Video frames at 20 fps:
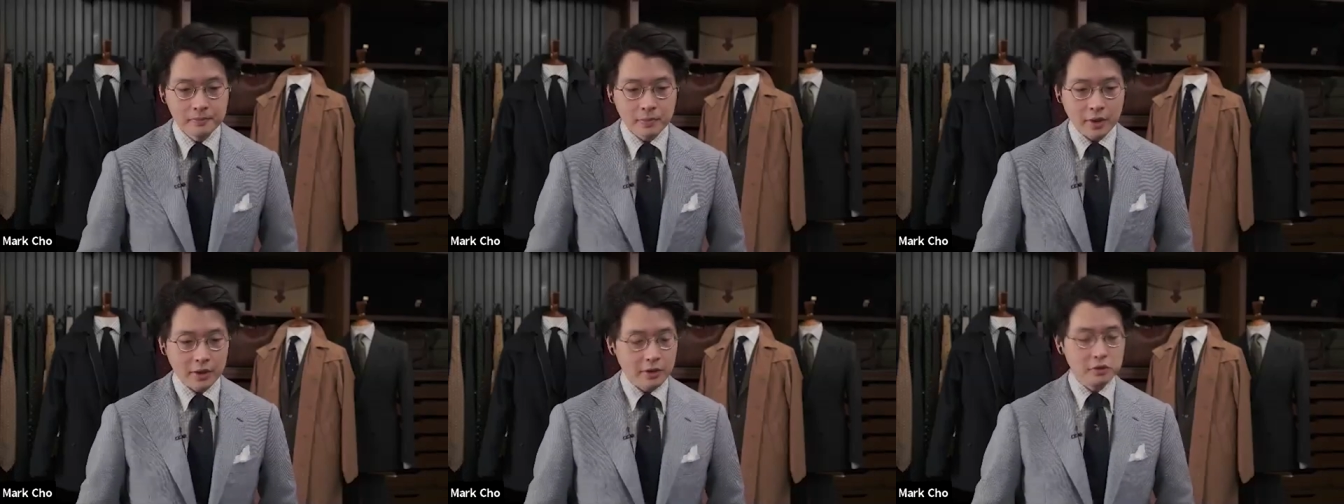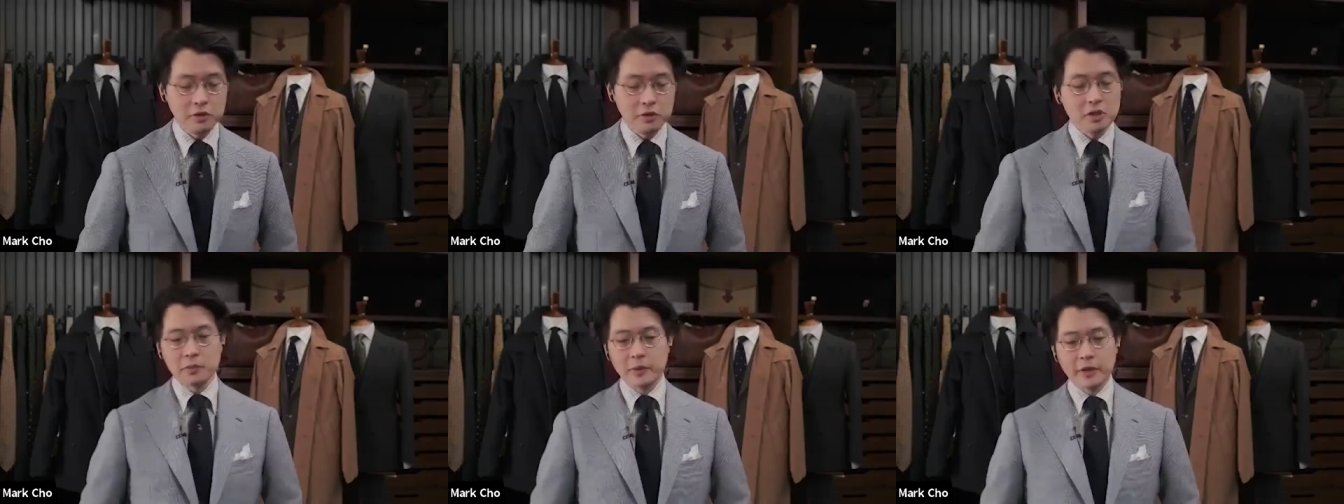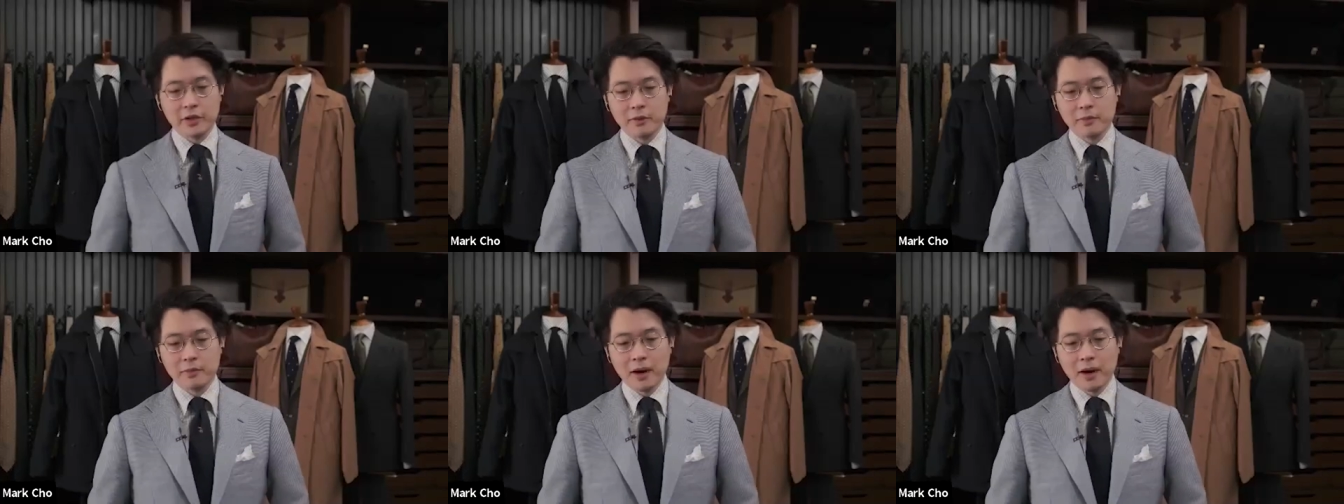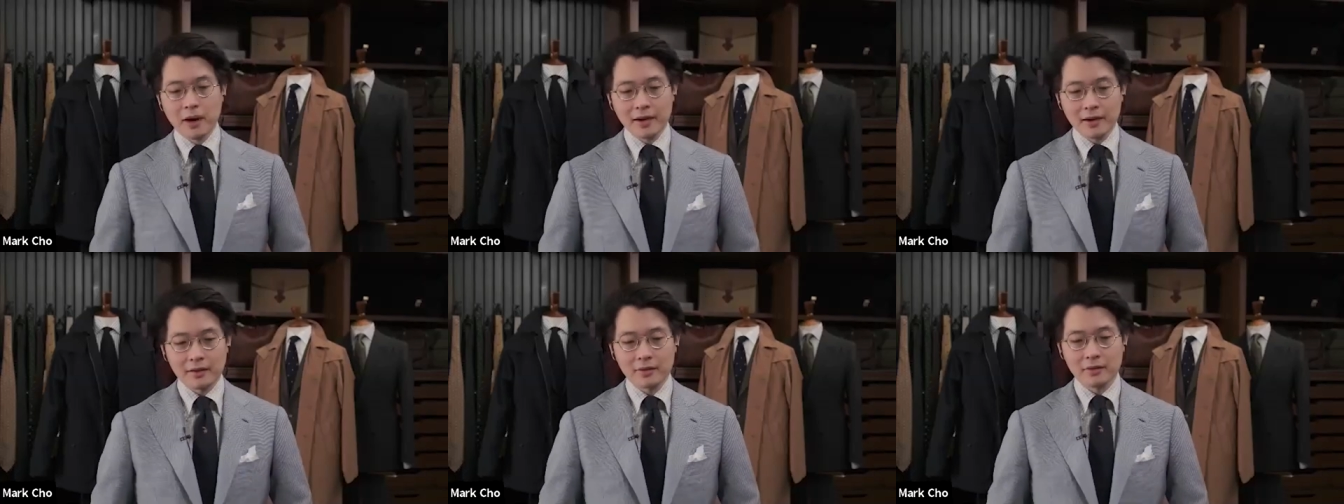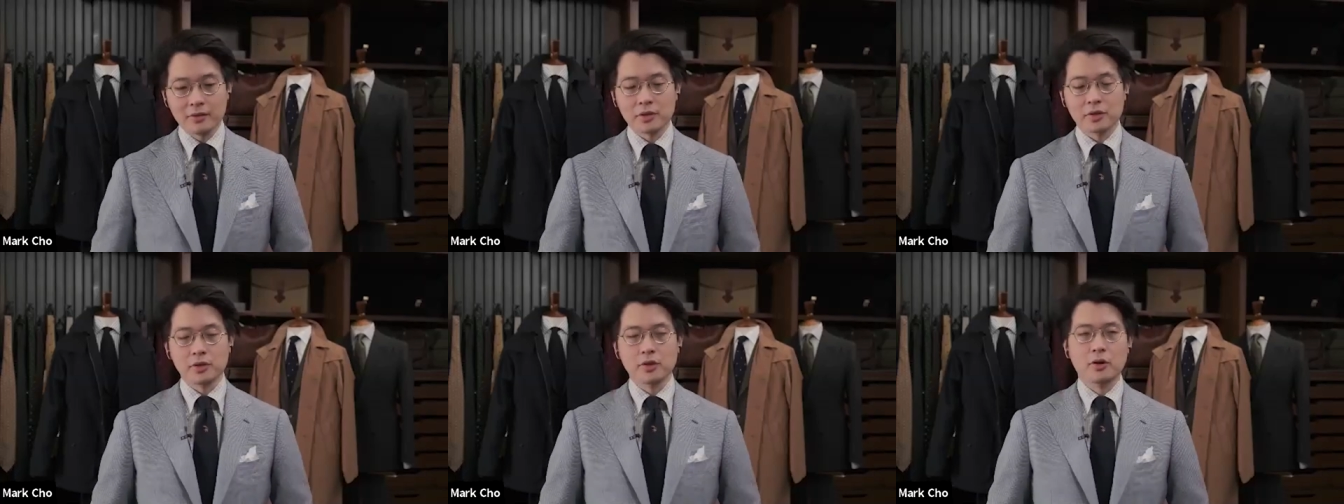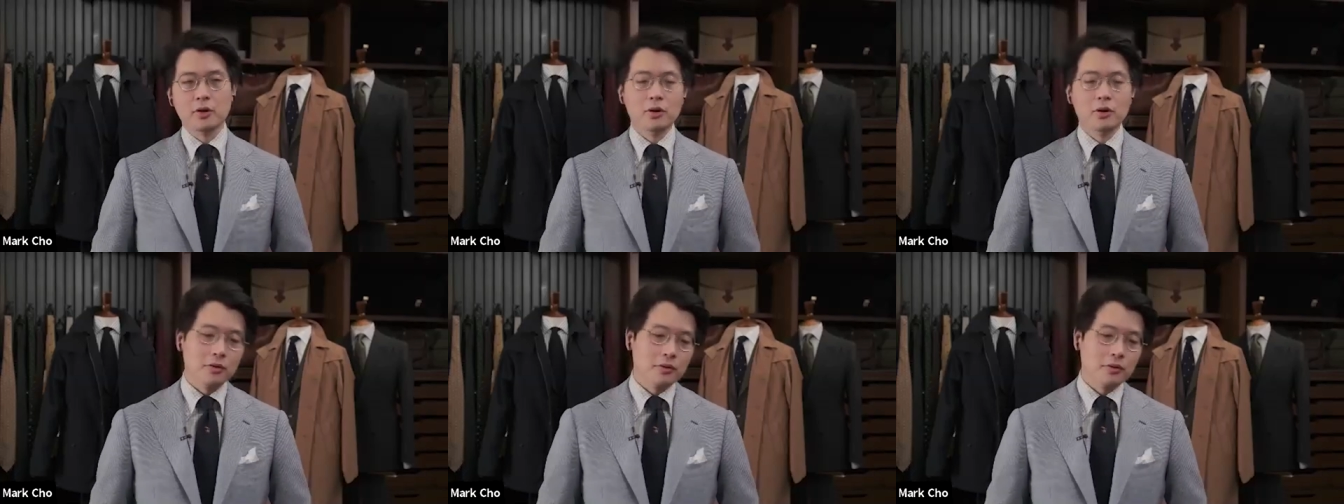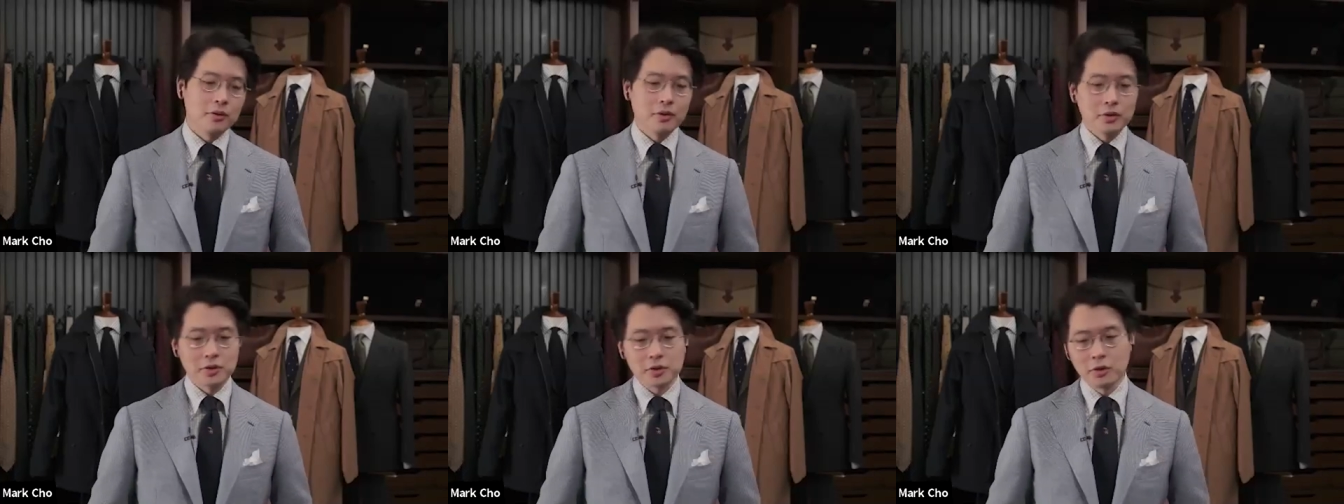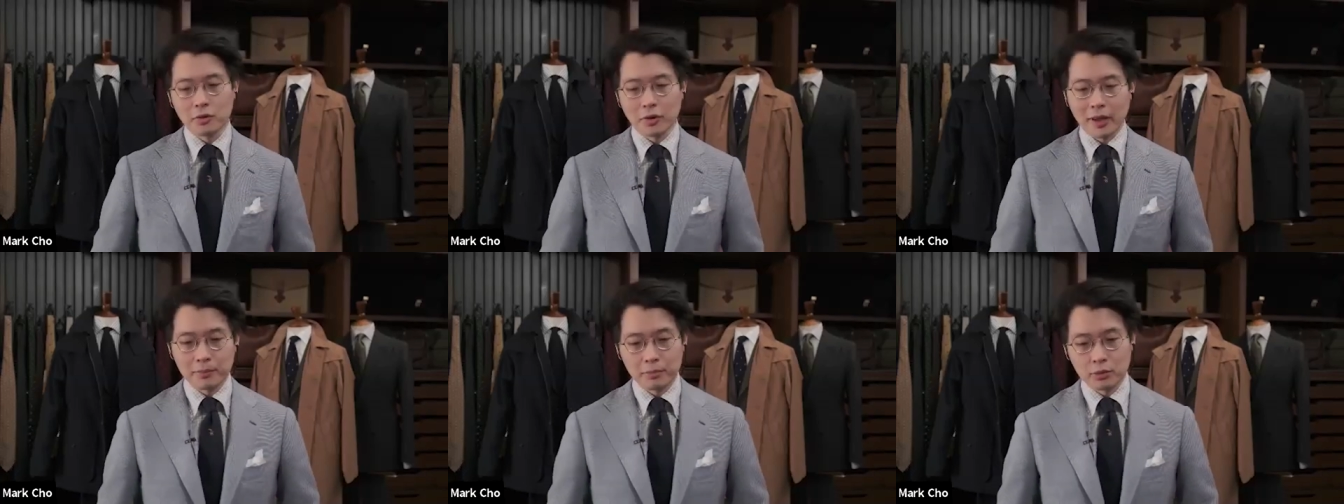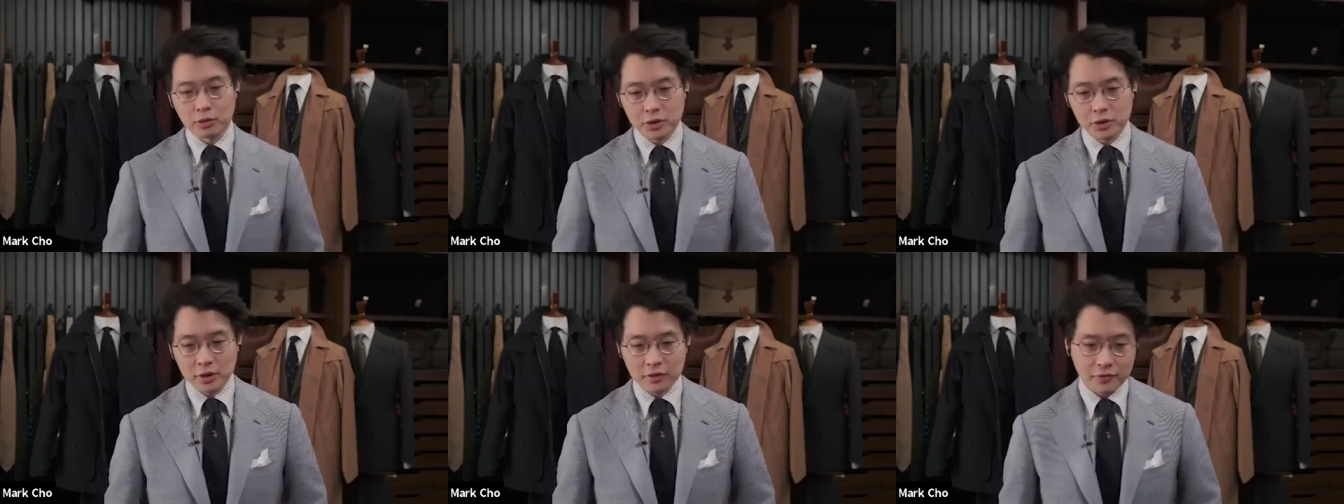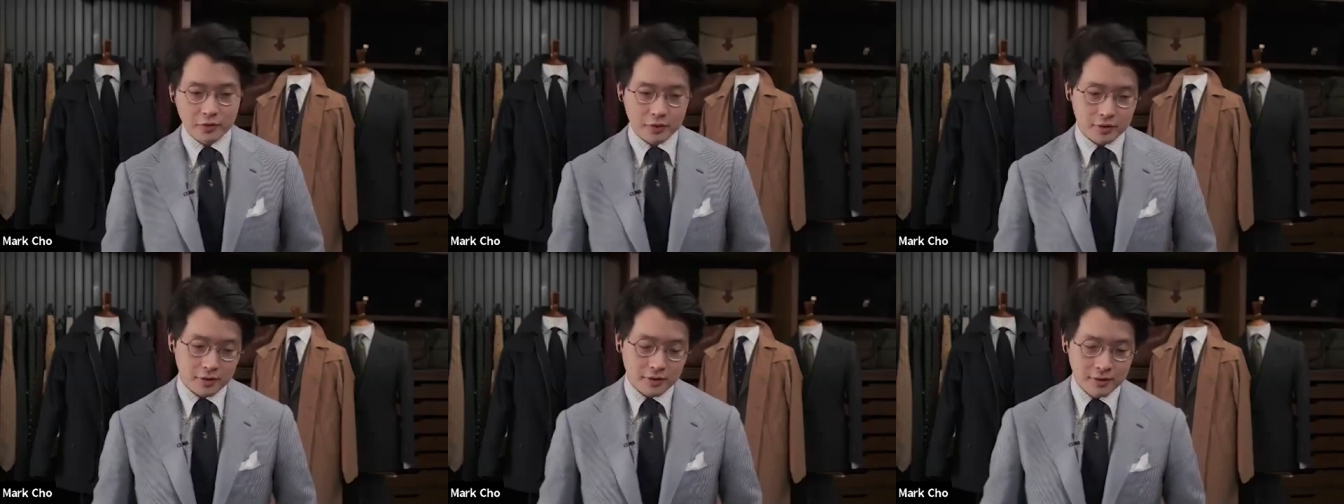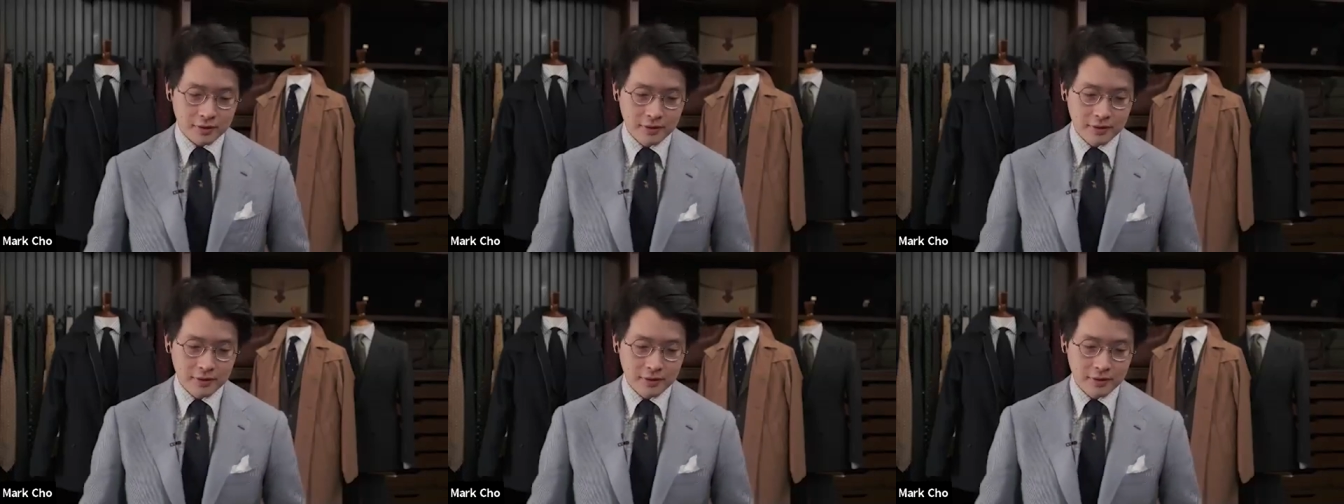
Like you just speak your yes. mind. There's no there's no like bullshit filter.